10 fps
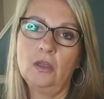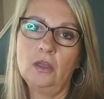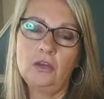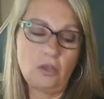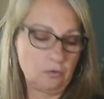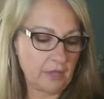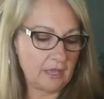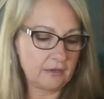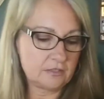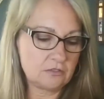new.
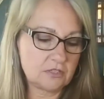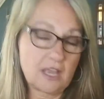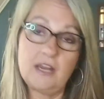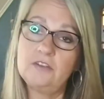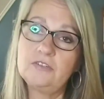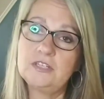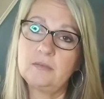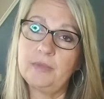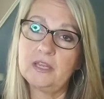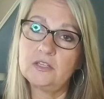And it's just kind of
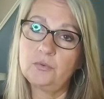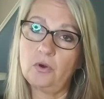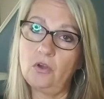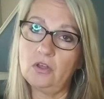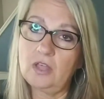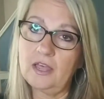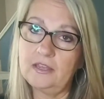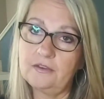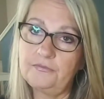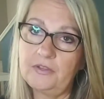interesting because we're all
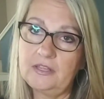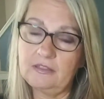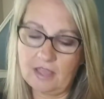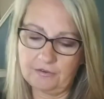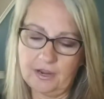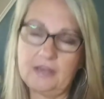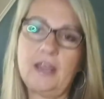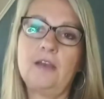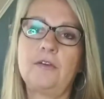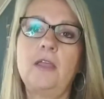kind of feeling that right
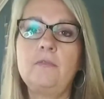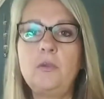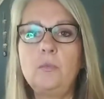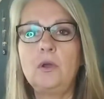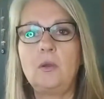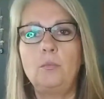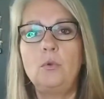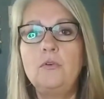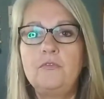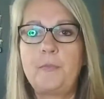now, right? We want to
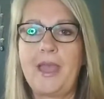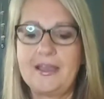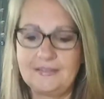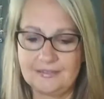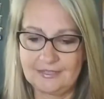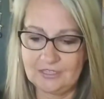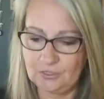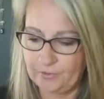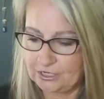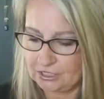move past the
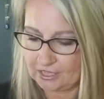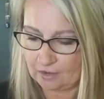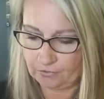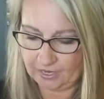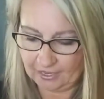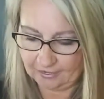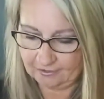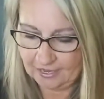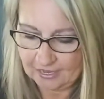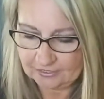situation that we're in.
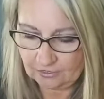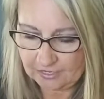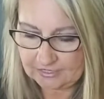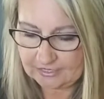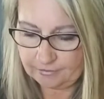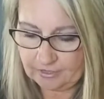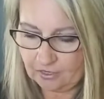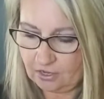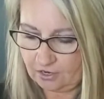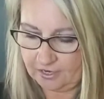So let's see what
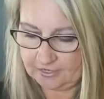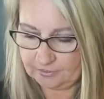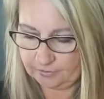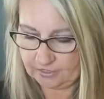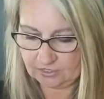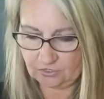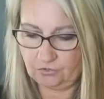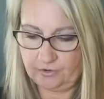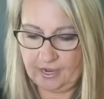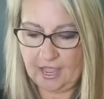the
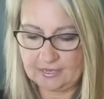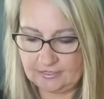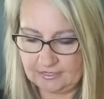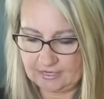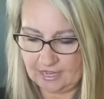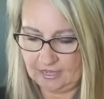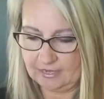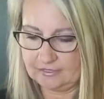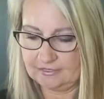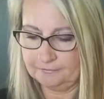story has to tell
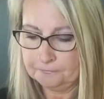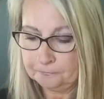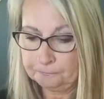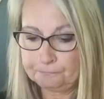us.